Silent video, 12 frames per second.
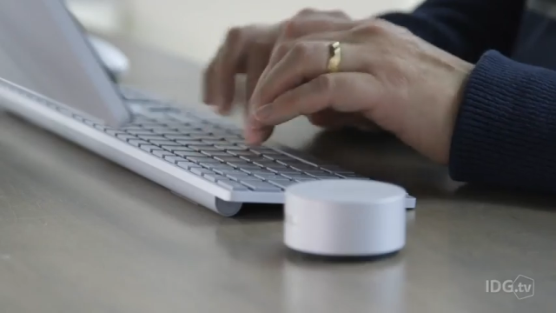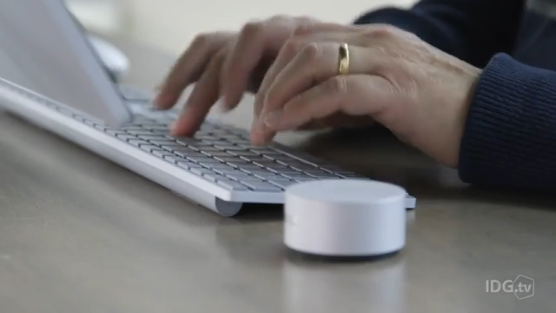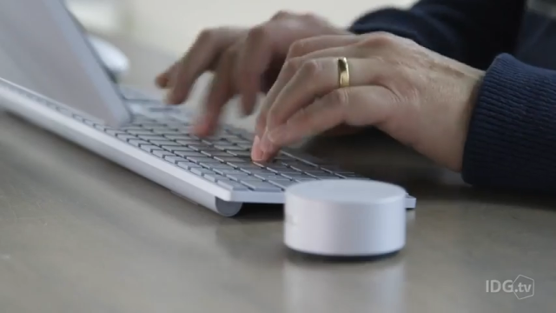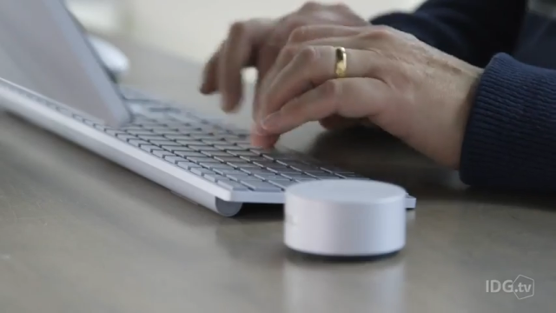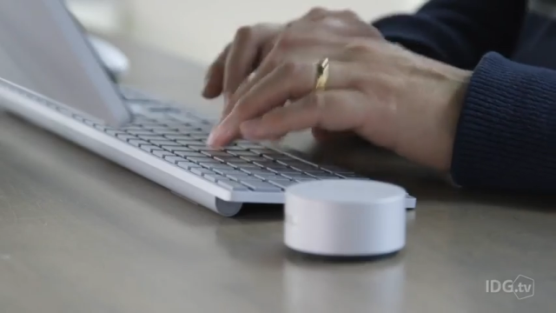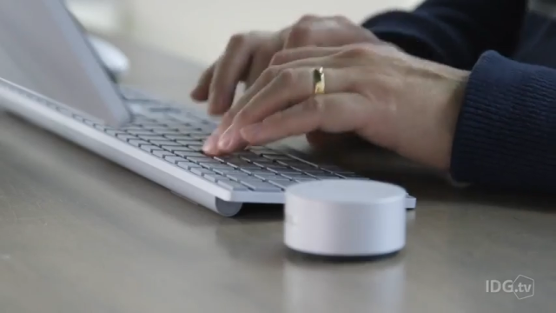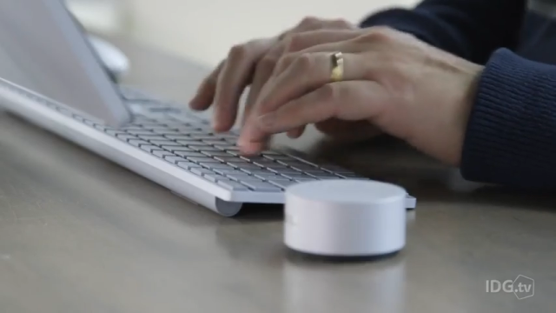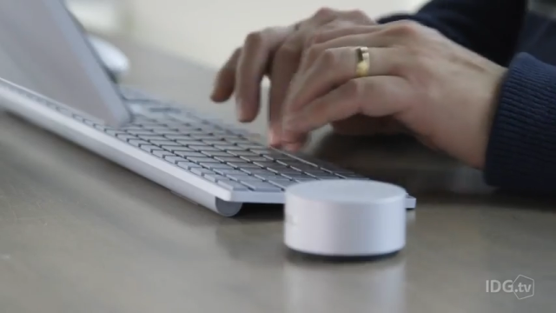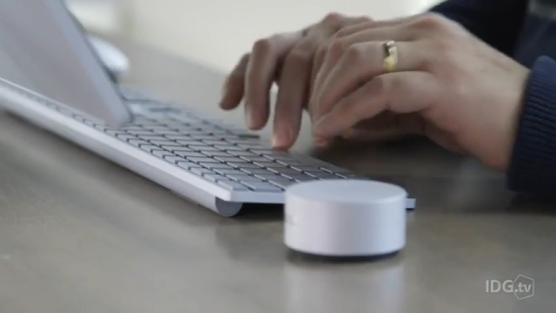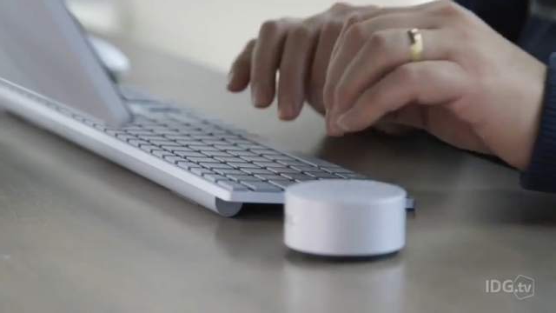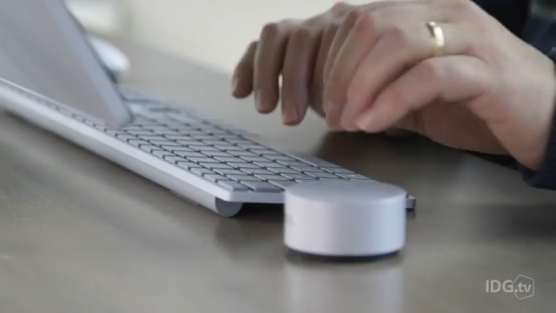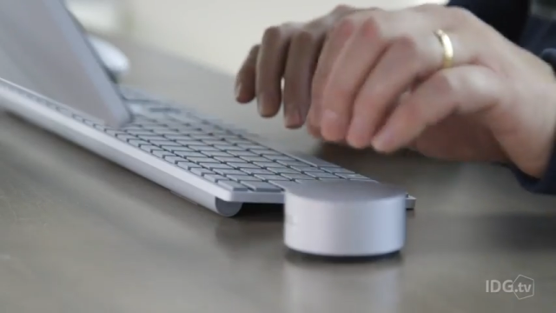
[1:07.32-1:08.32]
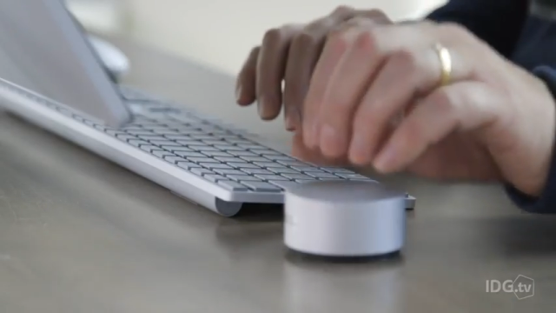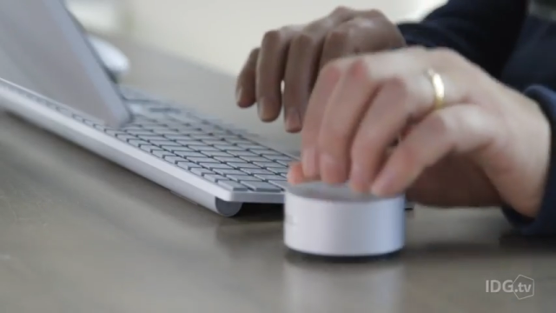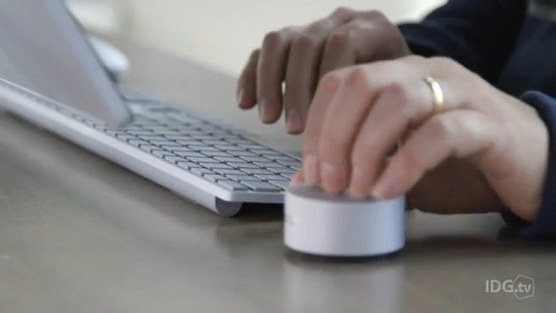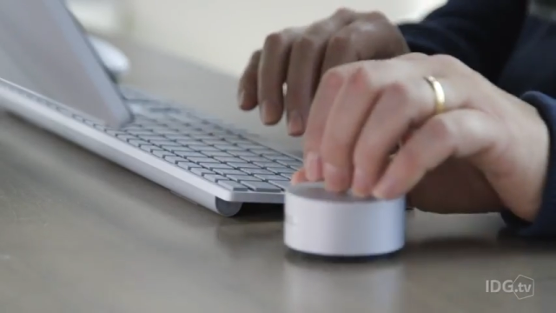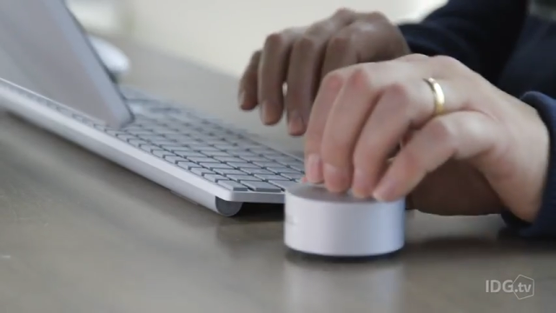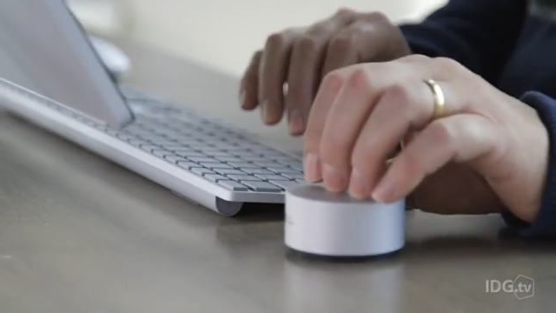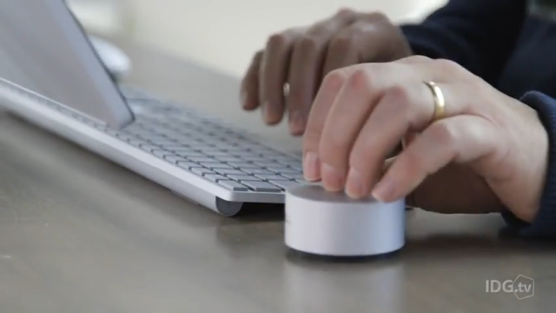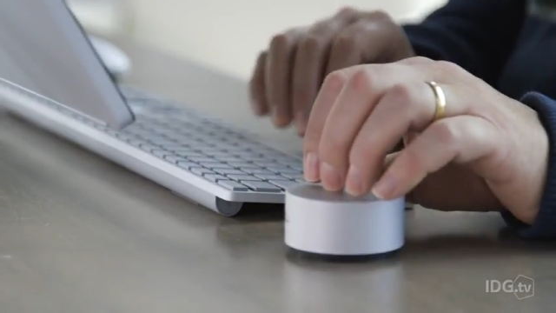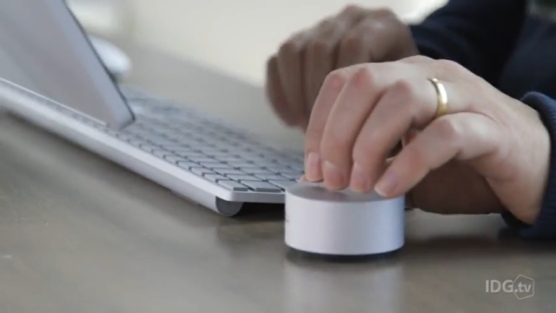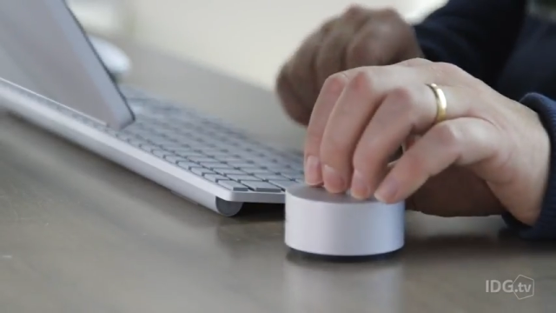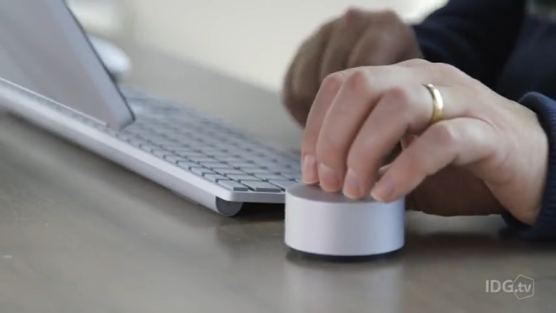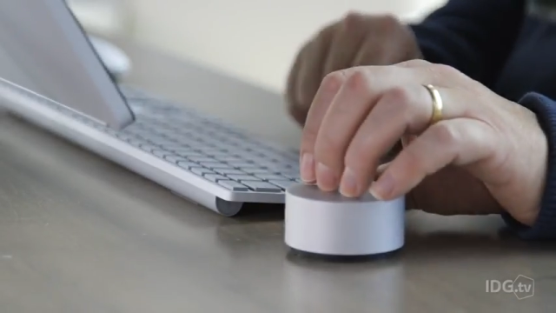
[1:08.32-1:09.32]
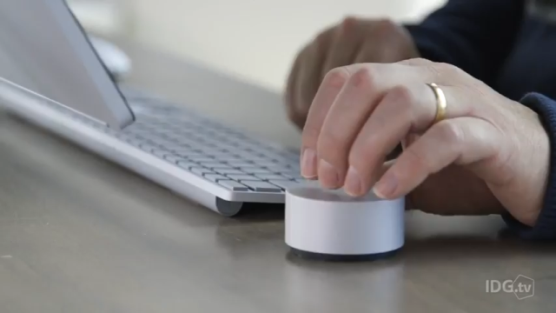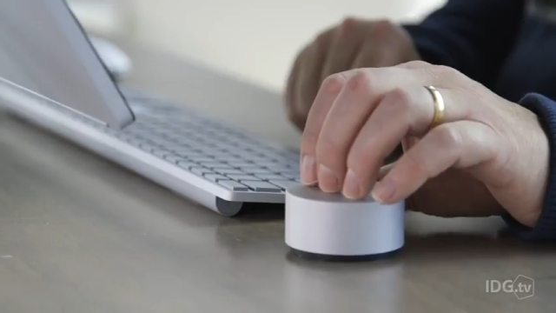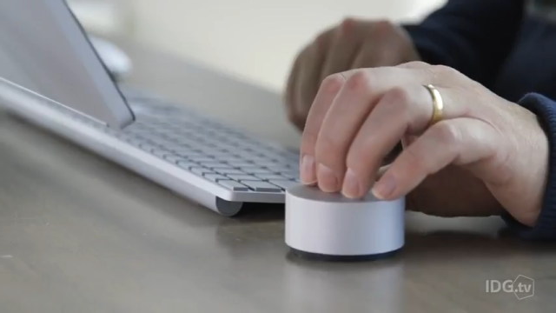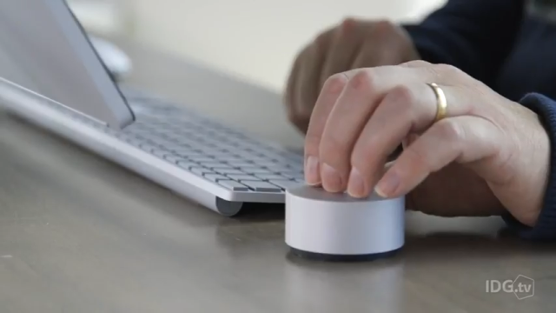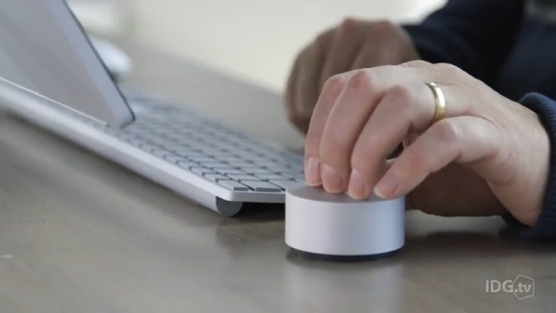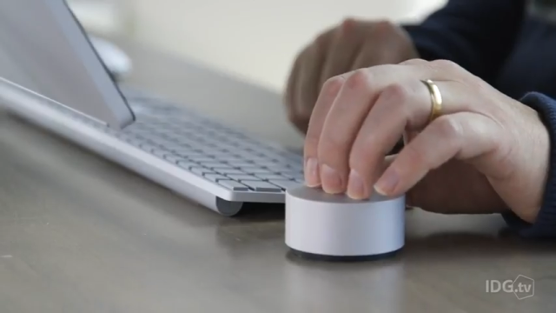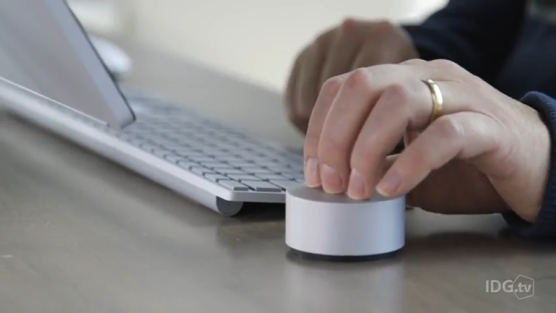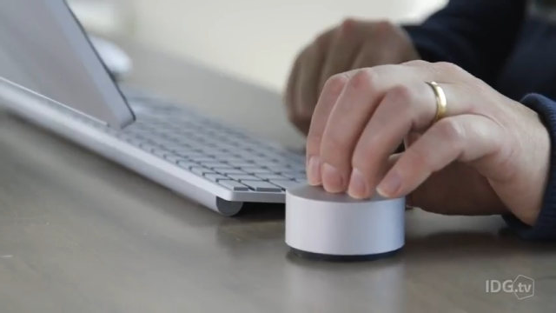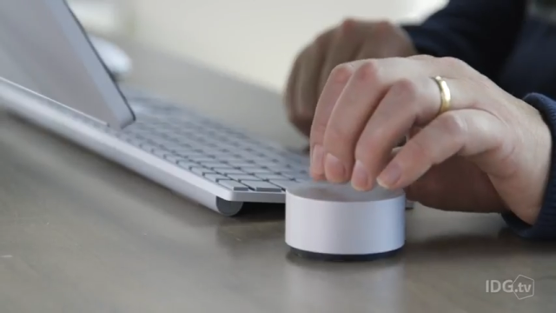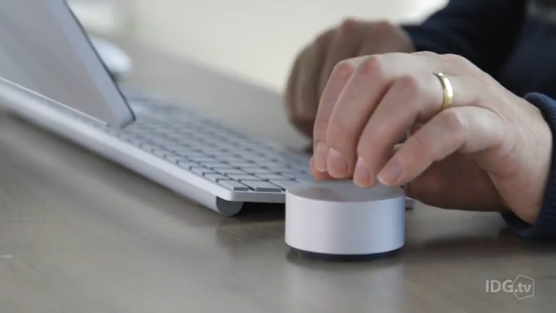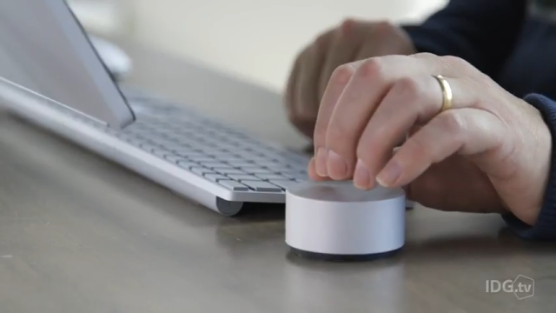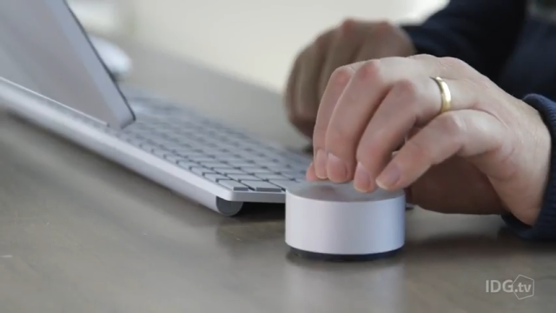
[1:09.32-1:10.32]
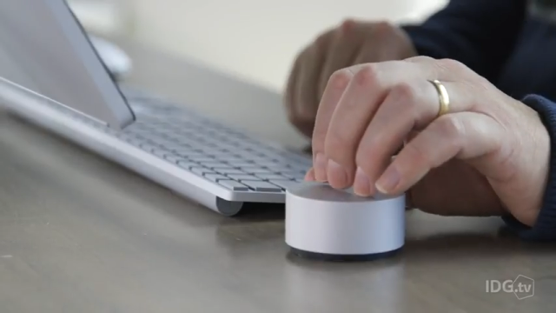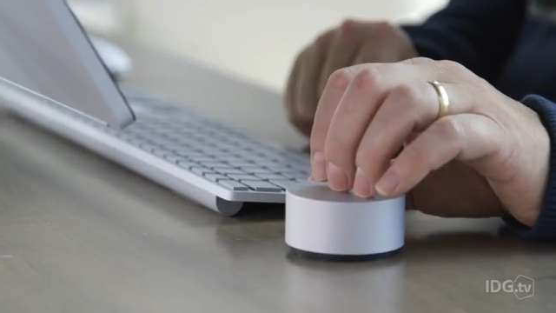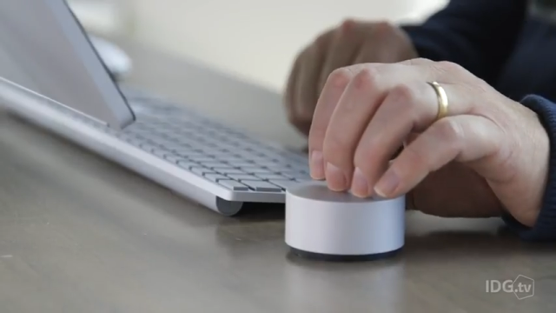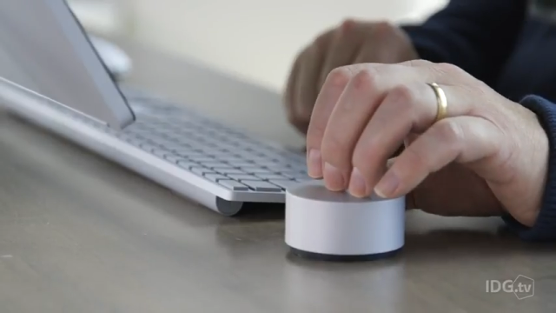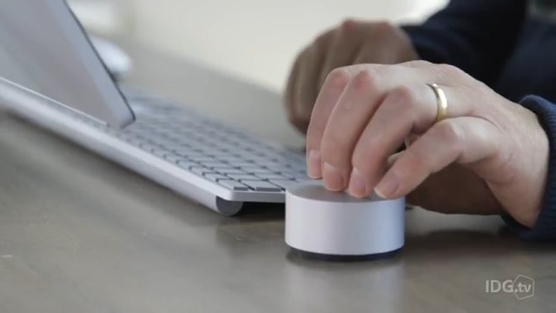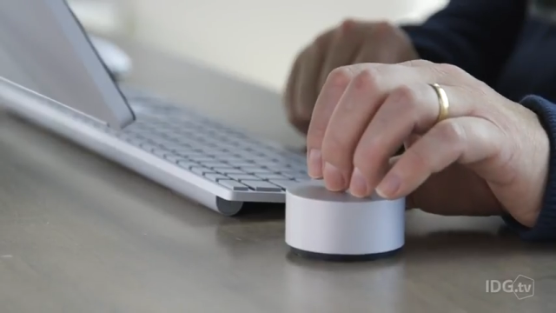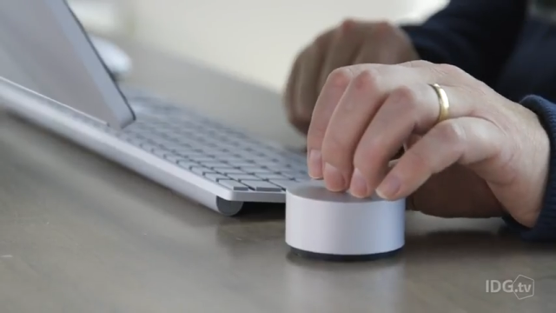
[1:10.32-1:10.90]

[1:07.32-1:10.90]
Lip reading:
Nobody's mouth can be seen.